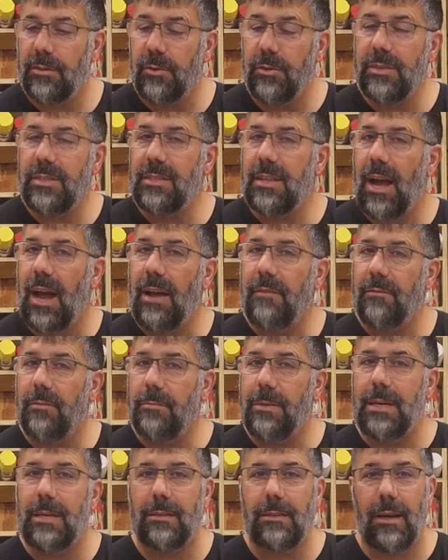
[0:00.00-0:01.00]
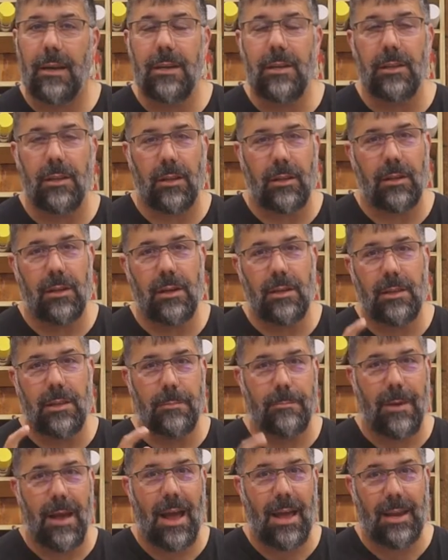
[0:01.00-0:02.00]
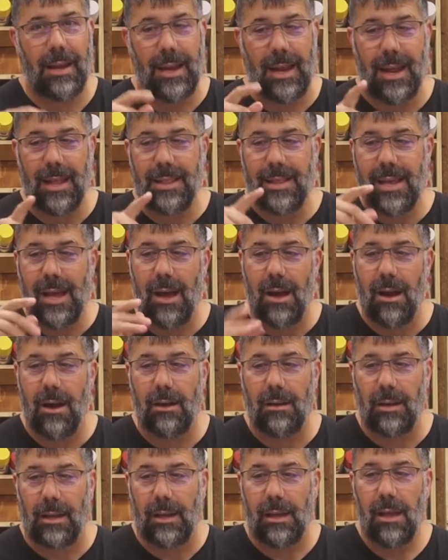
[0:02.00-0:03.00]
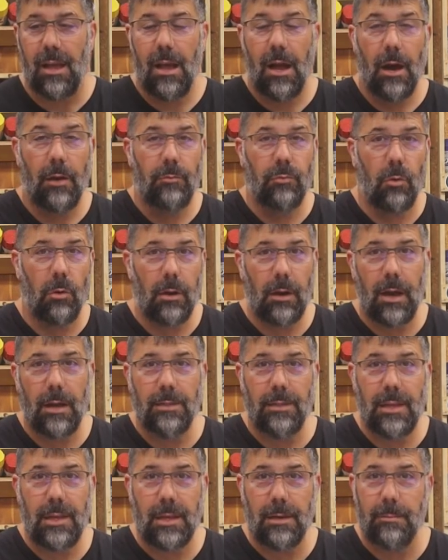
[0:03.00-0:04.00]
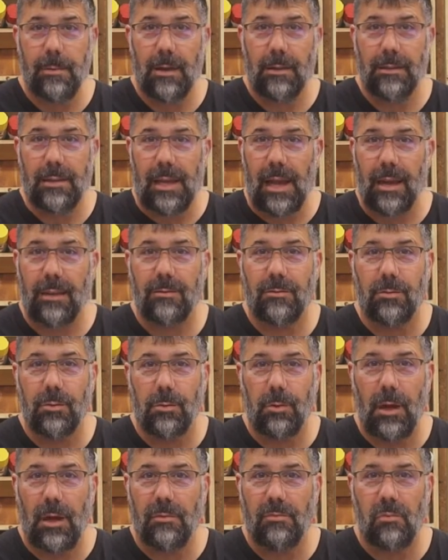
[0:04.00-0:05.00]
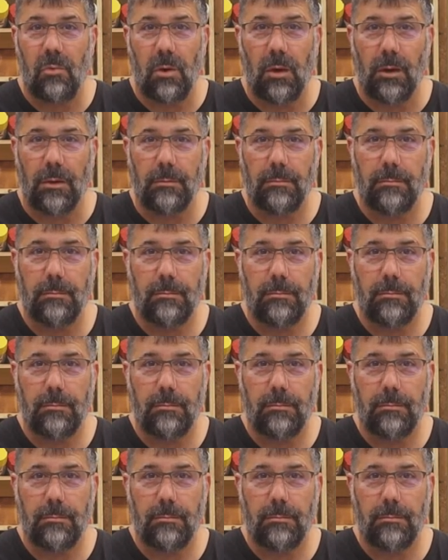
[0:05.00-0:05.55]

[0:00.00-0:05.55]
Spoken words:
So it's time for me to tell you the good, the bad, and the ugly of what I think about the xTool F1.